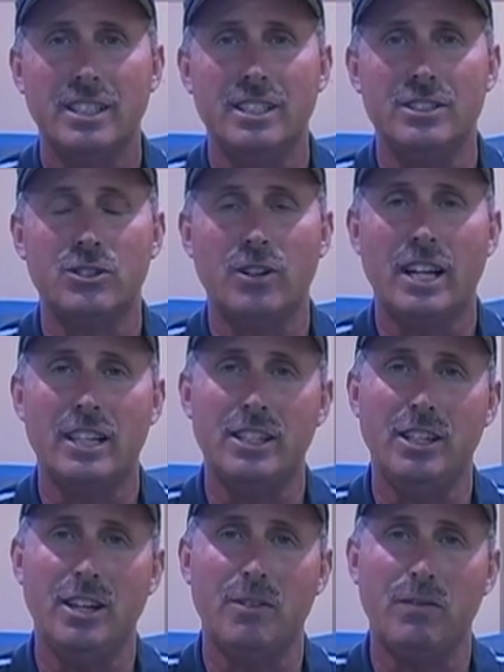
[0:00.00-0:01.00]
And so like
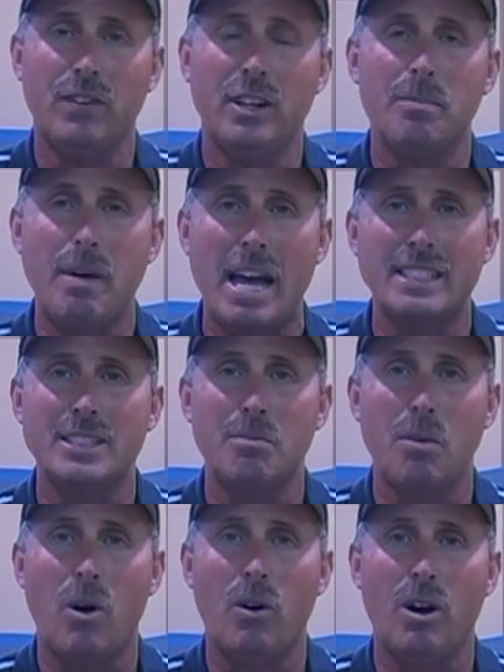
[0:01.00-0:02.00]
you fill a
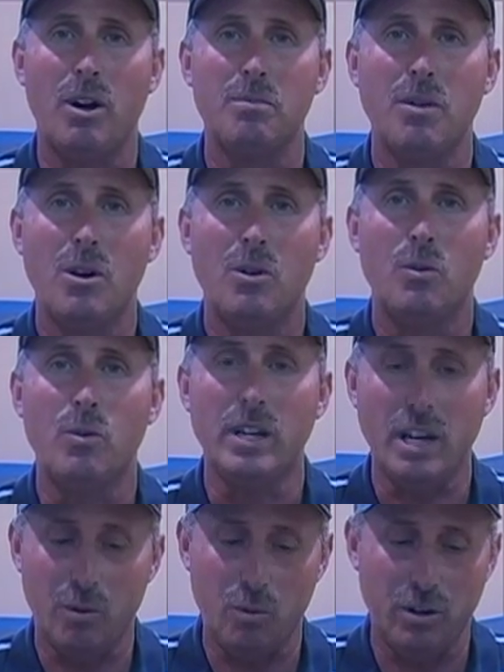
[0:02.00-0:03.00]
basketball up, we
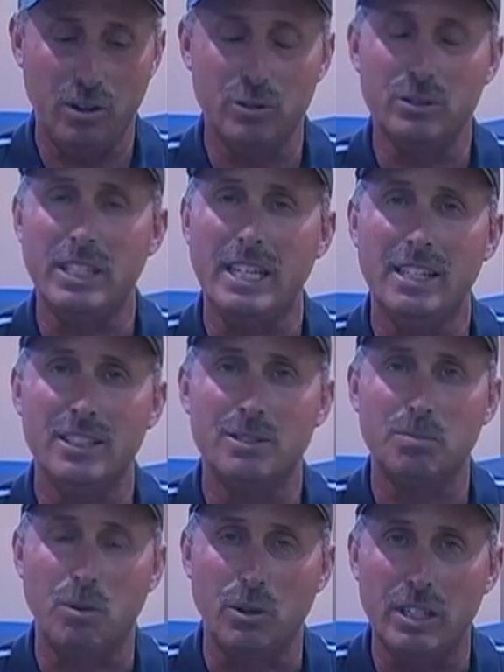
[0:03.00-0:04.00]
got one of those needles,
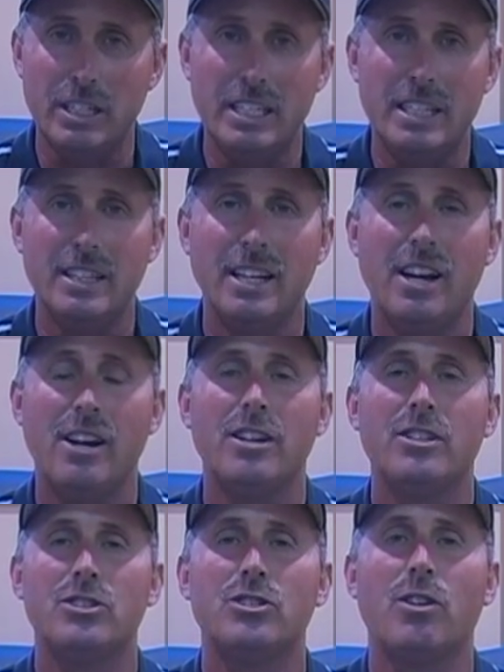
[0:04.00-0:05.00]
put it in there,
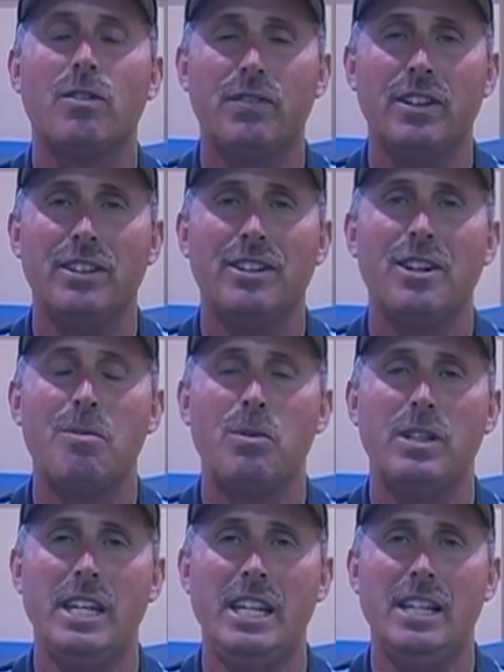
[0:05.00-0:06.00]
start filling it up
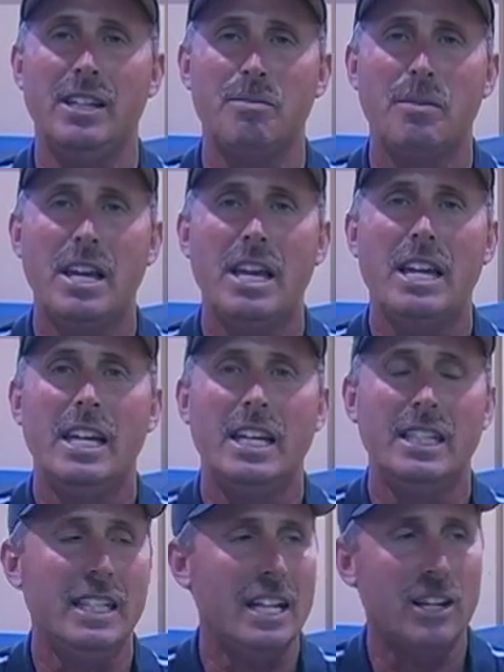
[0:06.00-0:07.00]
with helium.
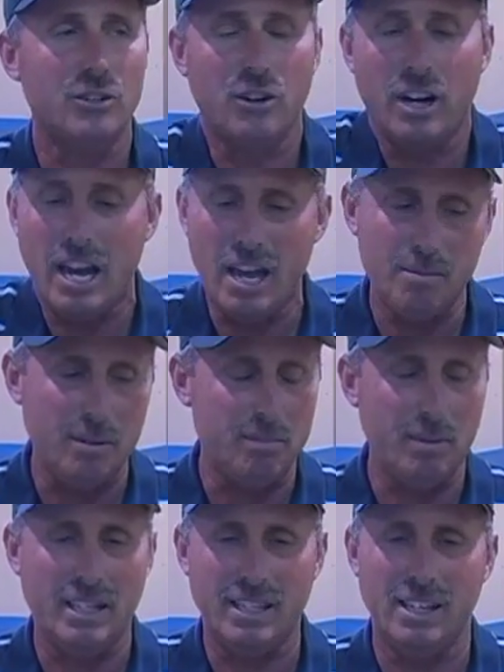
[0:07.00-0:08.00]
And then I grab it and
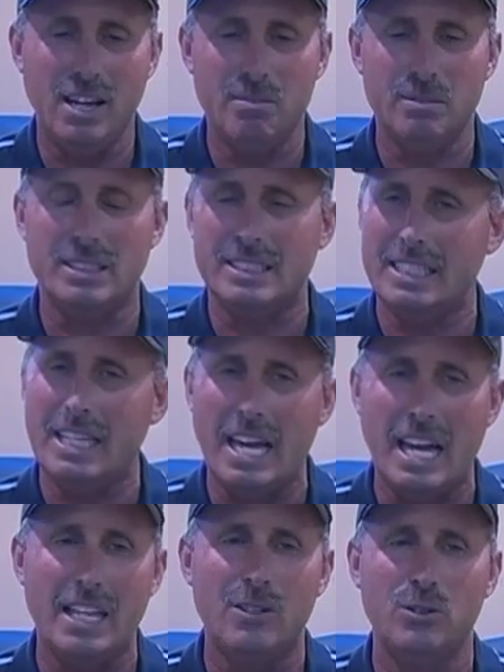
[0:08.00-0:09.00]
pick it up, and I said,
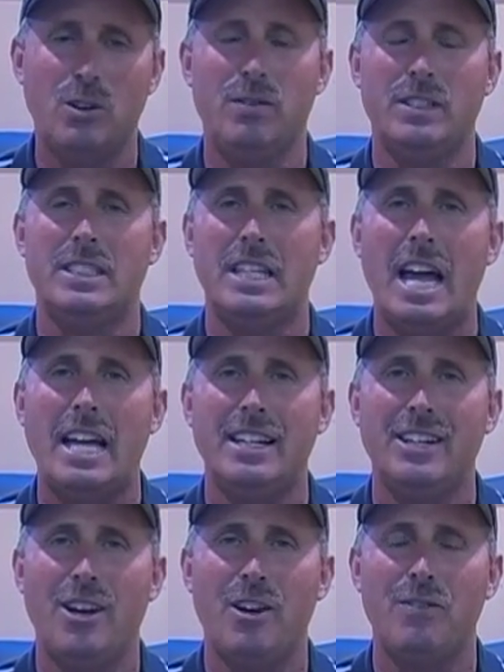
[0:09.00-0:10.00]
I don't know if it's light
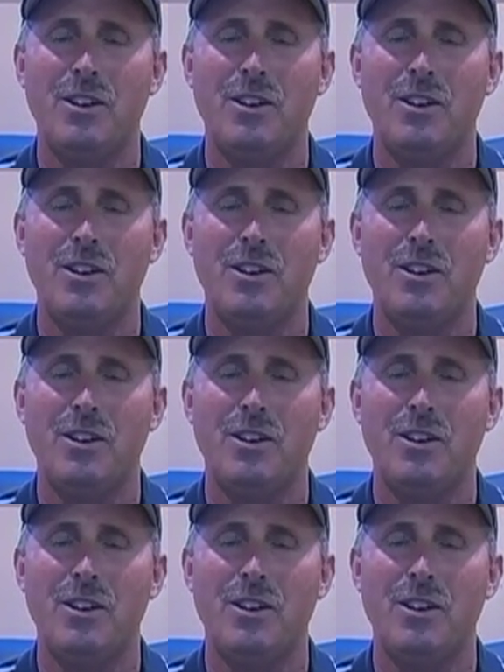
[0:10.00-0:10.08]
enough.